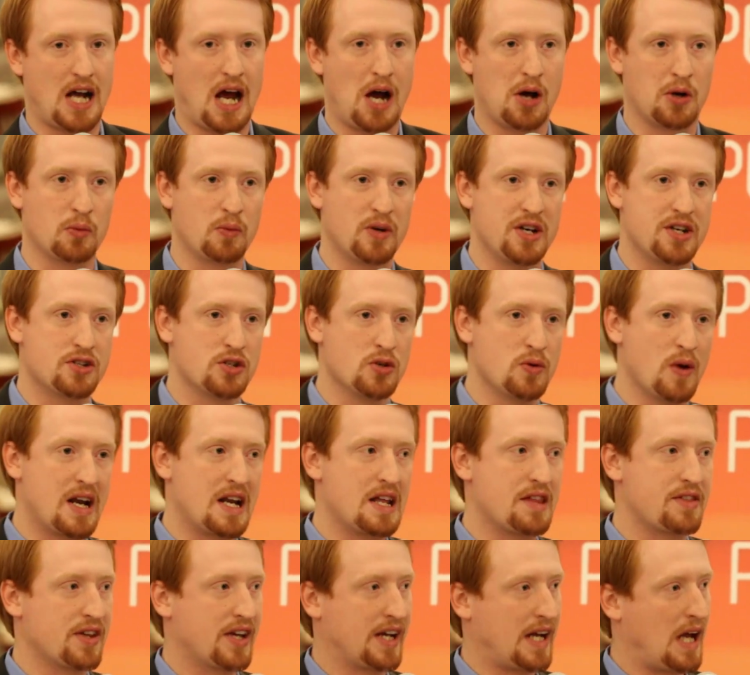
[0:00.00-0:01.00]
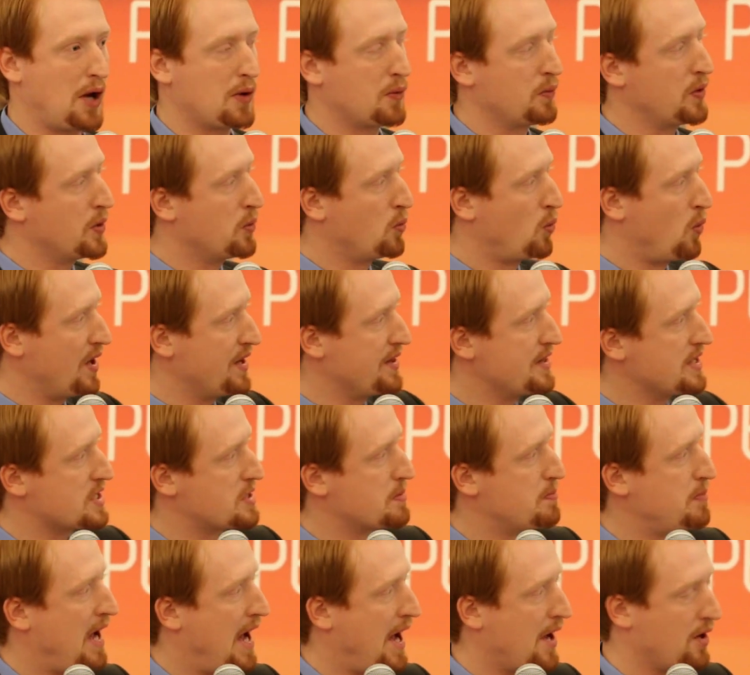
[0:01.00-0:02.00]
How do we do anything? How do we win
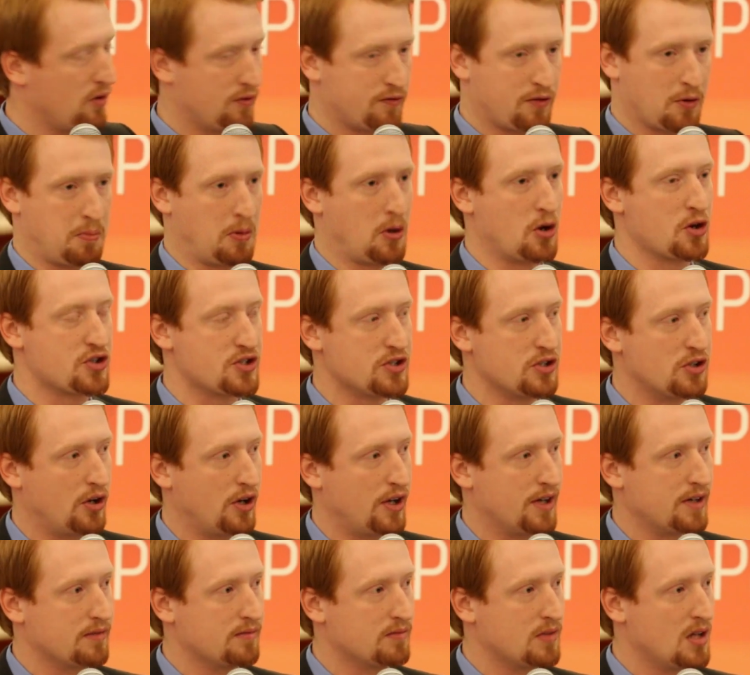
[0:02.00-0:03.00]
this battle for personhood?